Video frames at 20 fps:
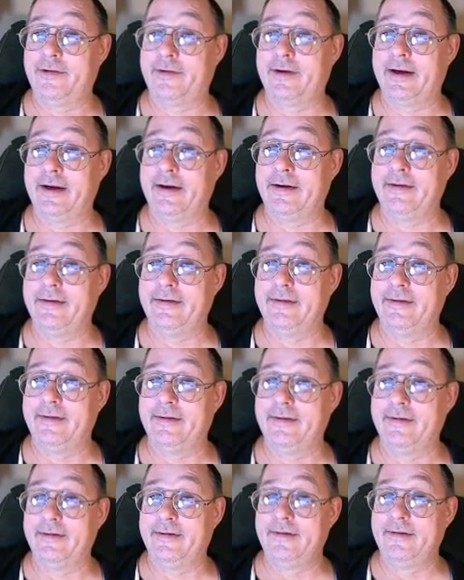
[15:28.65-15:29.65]
Okay?
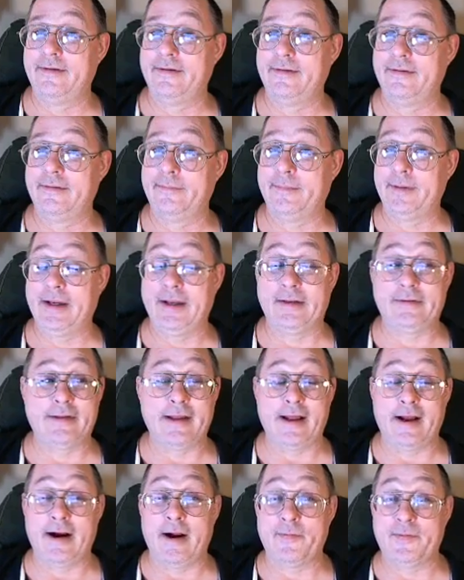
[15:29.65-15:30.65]
Let me get
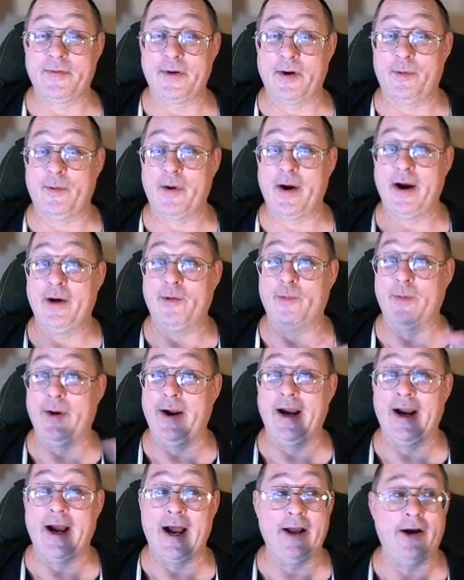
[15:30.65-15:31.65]
that out there right
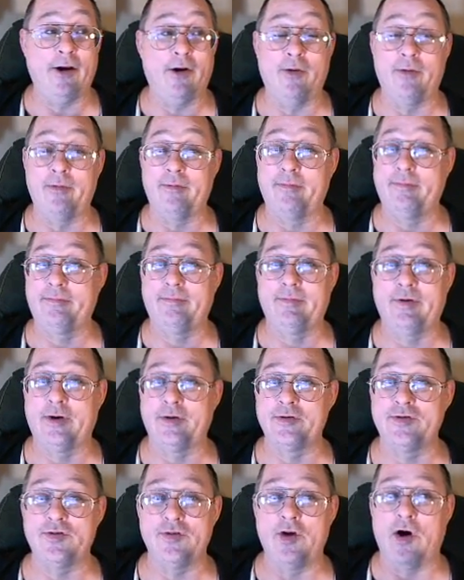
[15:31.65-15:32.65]
away. I don't.
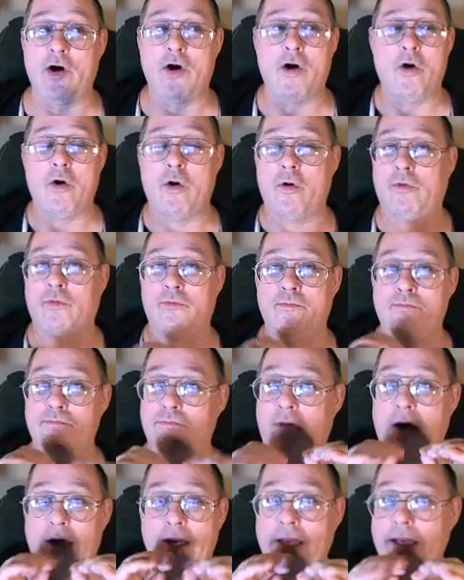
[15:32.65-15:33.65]
There's no
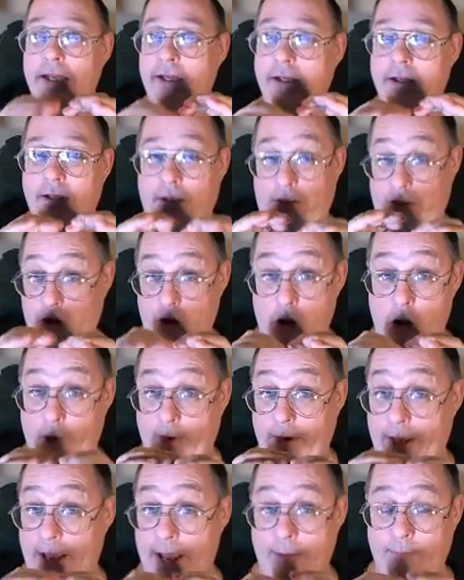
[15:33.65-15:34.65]
money
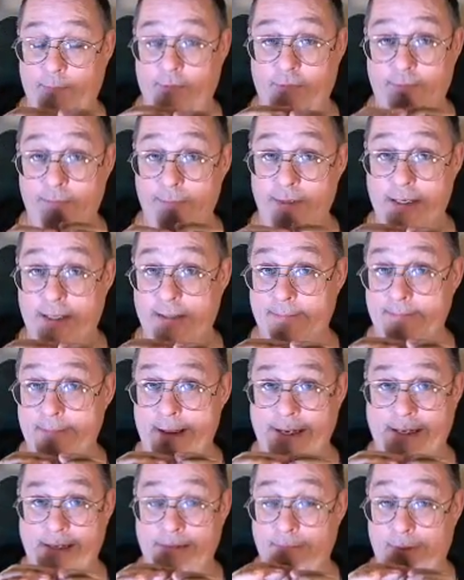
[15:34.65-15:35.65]
going on with me
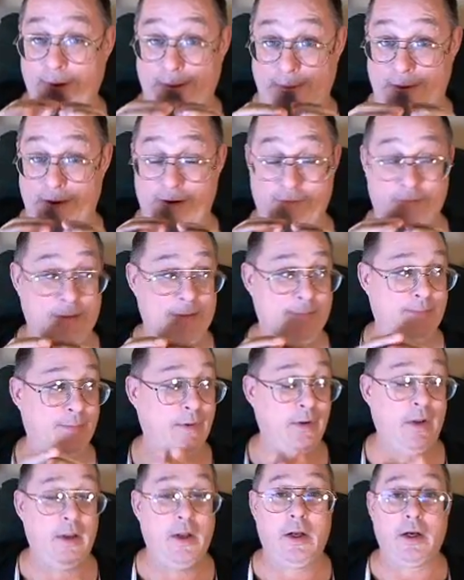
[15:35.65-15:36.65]
making money off
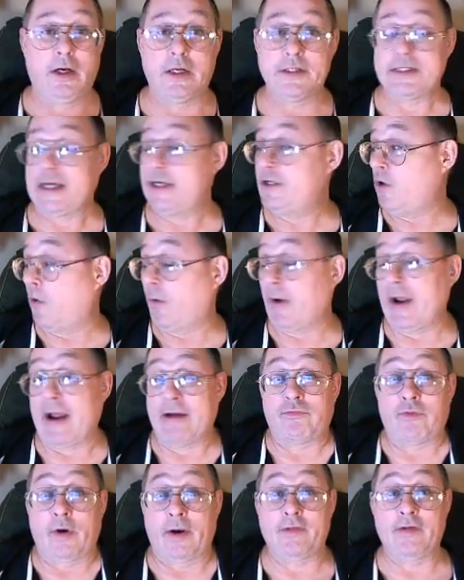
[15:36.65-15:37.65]
people because I don't
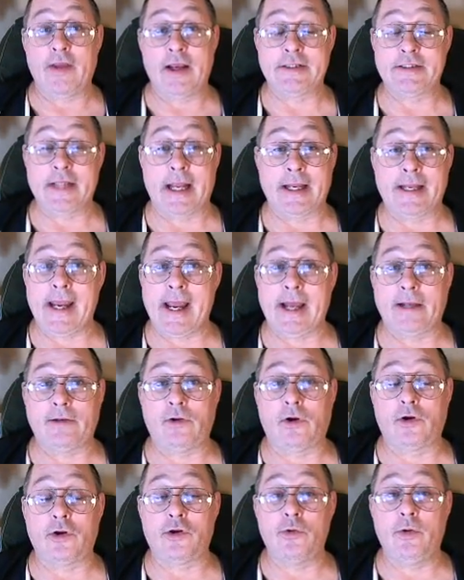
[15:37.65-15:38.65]
have what it takes. I can't
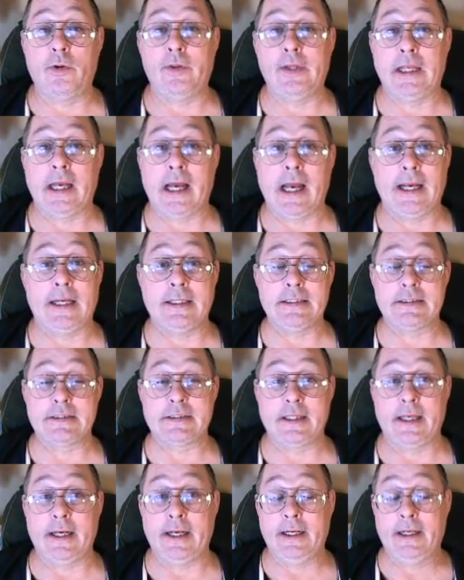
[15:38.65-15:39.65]
look you in the eye and
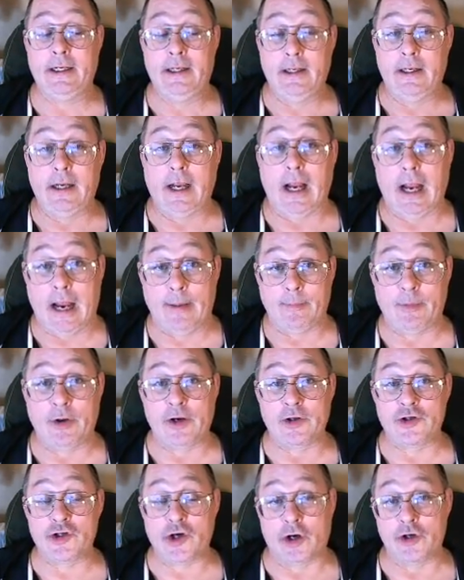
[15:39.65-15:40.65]
say I'm
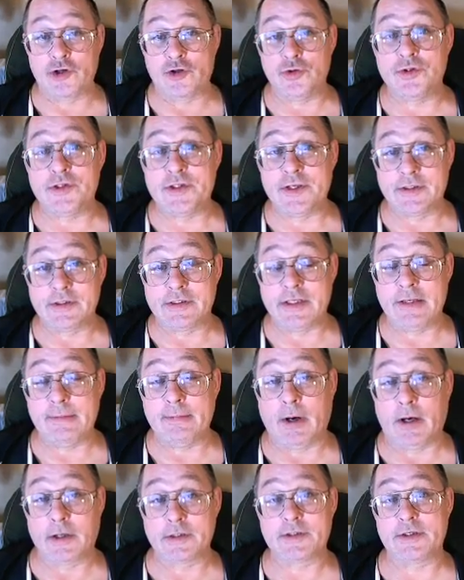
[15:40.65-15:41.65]
going to charge you 60
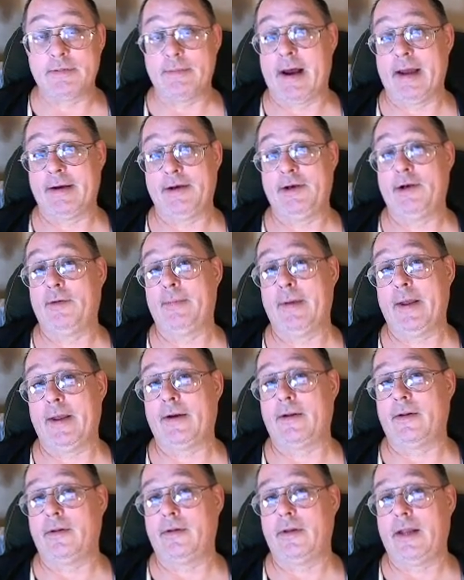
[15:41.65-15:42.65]
bucks to mod your
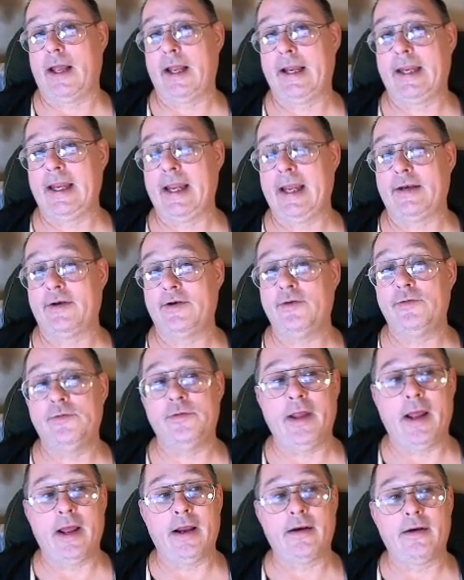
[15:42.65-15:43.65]
pedal. I can't do
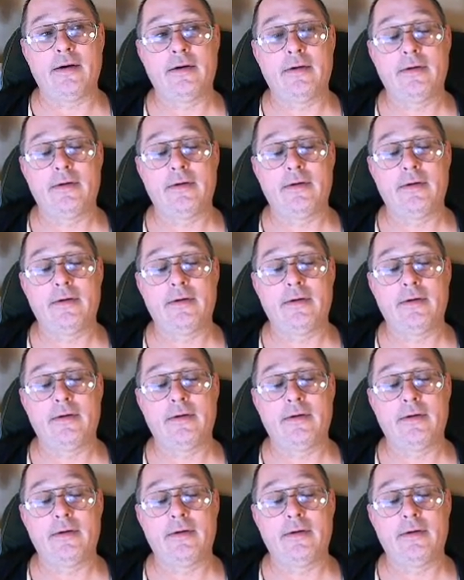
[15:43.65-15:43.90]
that.